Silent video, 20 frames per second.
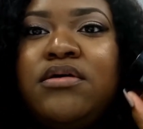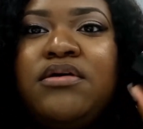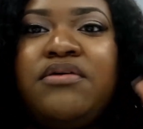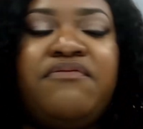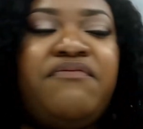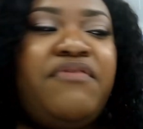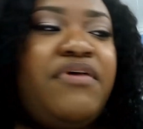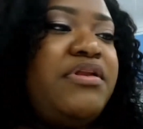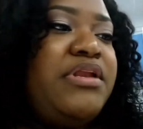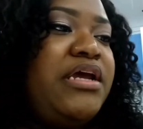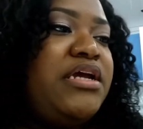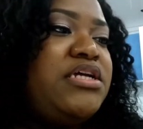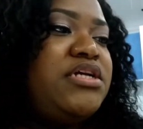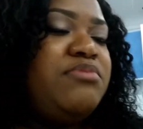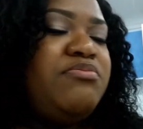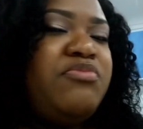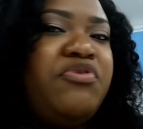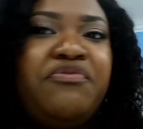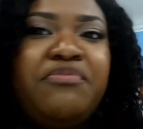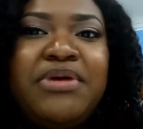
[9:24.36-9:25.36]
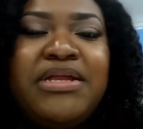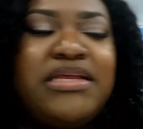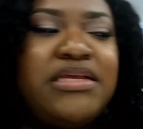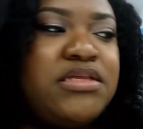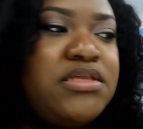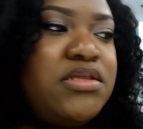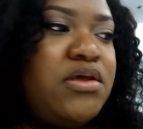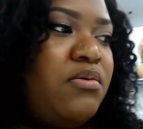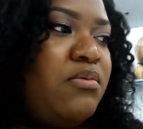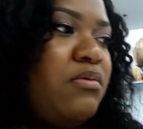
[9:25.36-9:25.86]
Foundation mousse, but it's
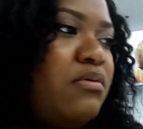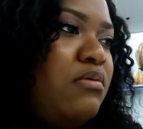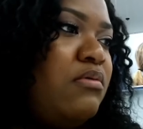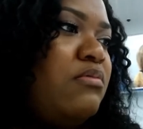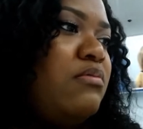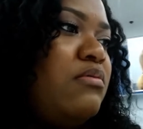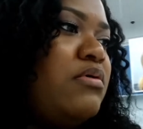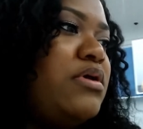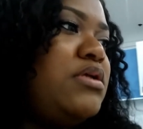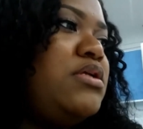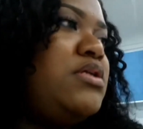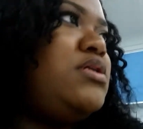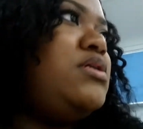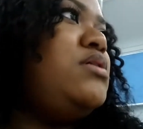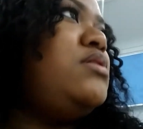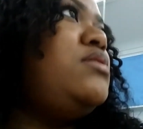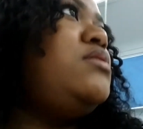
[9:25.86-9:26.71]
so orange.